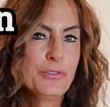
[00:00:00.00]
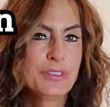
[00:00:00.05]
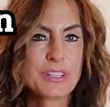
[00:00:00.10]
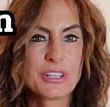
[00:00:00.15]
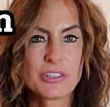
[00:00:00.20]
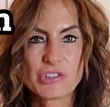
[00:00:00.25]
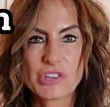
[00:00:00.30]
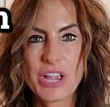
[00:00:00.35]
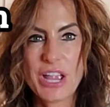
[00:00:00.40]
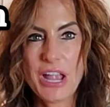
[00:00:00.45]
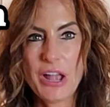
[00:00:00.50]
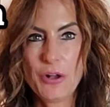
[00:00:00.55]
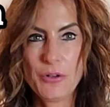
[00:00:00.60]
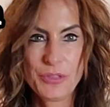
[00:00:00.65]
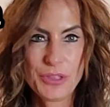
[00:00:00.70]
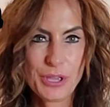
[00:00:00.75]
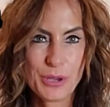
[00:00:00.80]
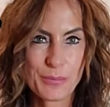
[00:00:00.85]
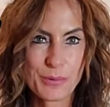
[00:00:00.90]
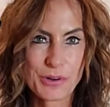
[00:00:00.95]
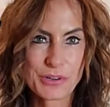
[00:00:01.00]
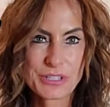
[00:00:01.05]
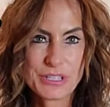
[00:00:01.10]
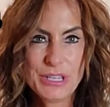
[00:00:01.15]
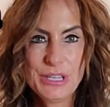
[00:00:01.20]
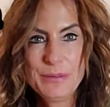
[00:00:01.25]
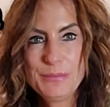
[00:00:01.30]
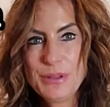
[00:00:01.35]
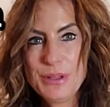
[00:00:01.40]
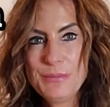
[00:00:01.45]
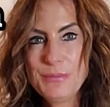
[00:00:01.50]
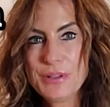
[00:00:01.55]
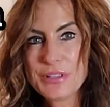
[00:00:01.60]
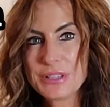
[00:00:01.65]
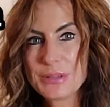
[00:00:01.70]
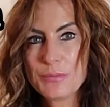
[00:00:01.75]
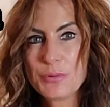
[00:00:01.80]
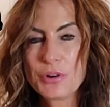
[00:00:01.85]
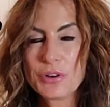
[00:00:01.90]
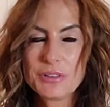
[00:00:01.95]
you such a healthier person, but
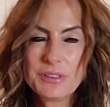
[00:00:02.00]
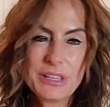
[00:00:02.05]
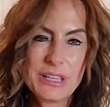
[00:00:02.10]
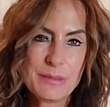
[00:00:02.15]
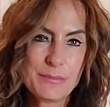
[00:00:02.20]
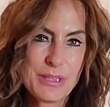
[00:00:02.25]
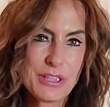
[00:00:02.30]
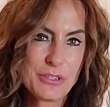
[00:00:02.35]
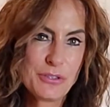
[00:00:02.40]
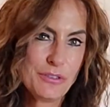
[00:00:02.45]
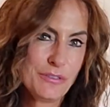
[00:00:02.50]
most importantly, make